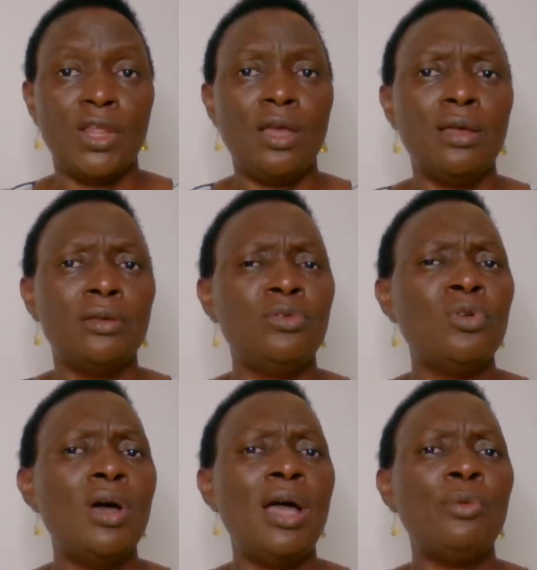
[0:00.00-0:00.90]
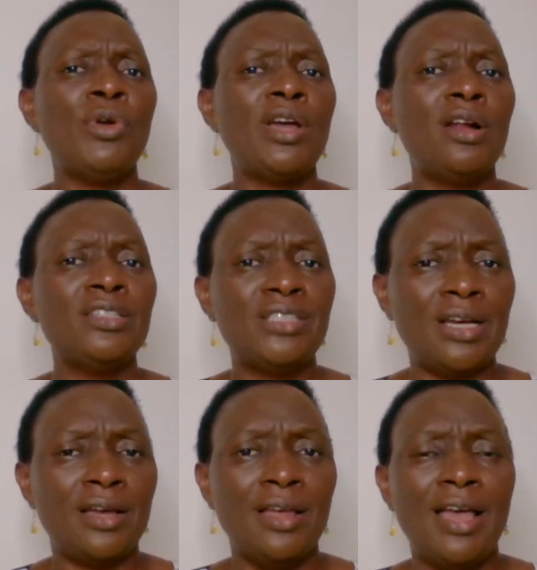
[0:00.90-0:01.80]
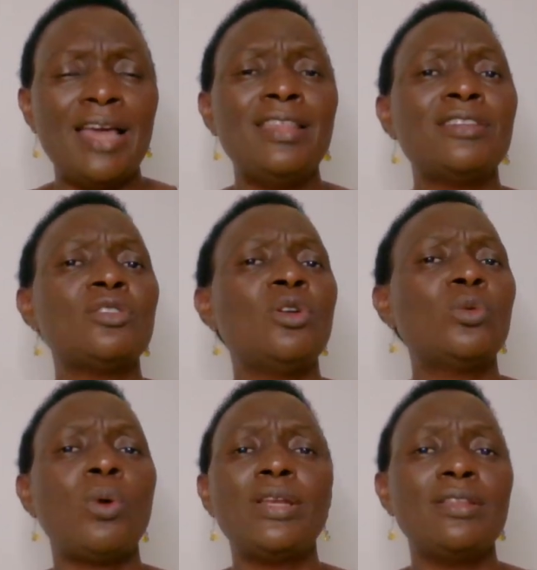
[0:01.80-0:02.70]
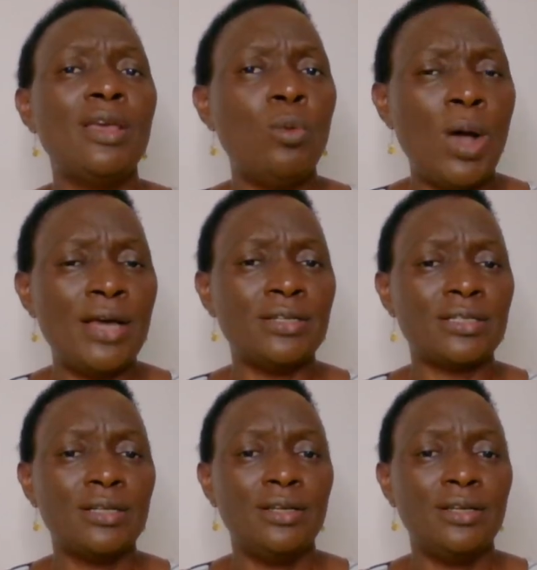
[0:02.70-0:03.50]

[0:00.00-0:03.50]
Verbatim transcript: uh, you know, agriculture, and that's not what they want.